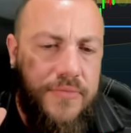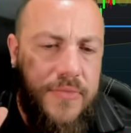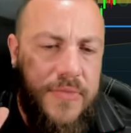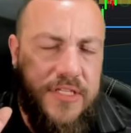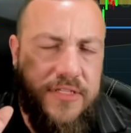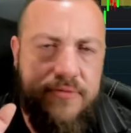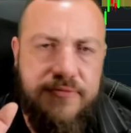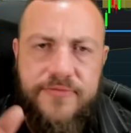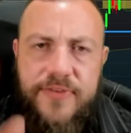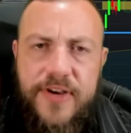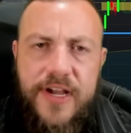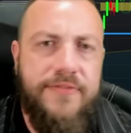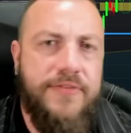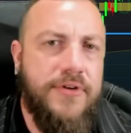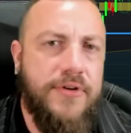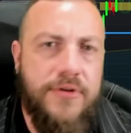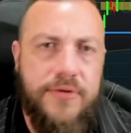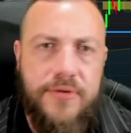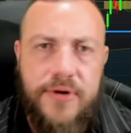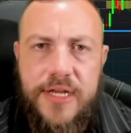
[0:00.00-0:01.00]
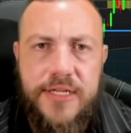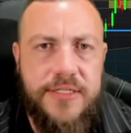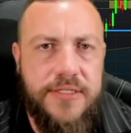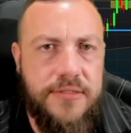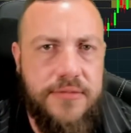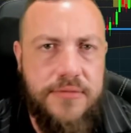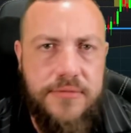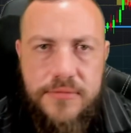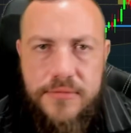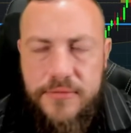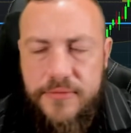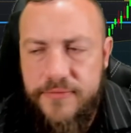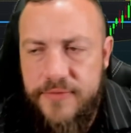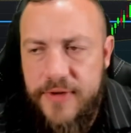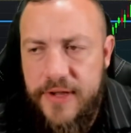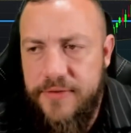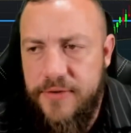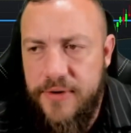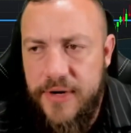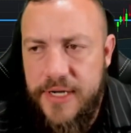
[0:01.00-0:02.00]
it's a 5-year horizon.
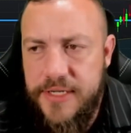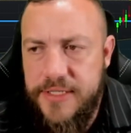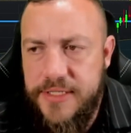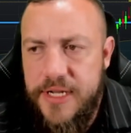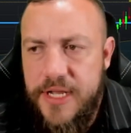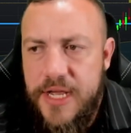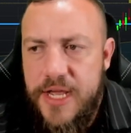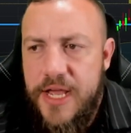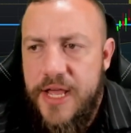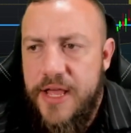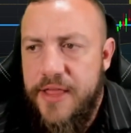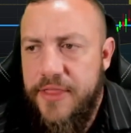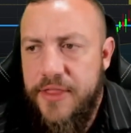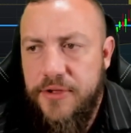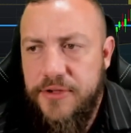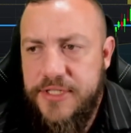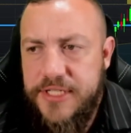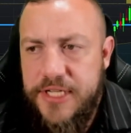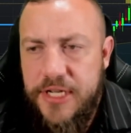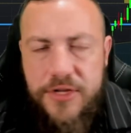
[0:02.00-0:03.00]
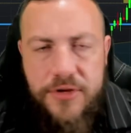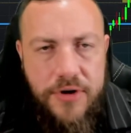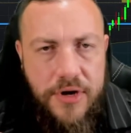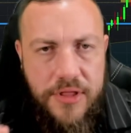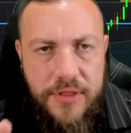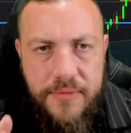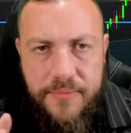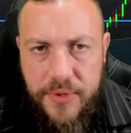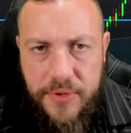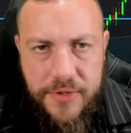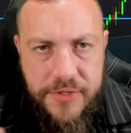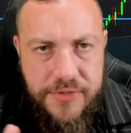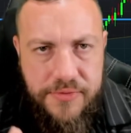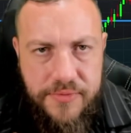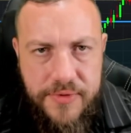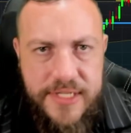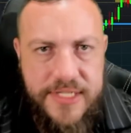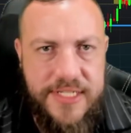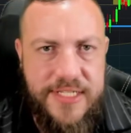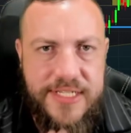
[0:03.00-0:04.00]
5-year horizon. They'll tell you all the bullish
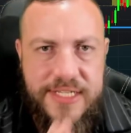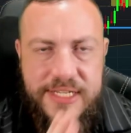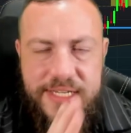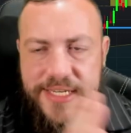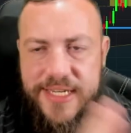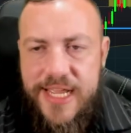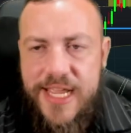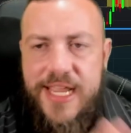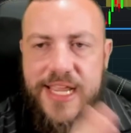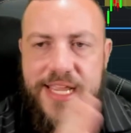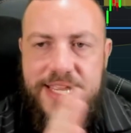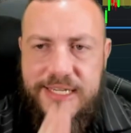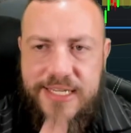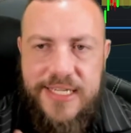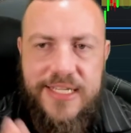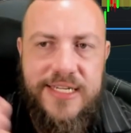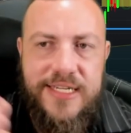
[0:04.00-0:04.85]
reasons day to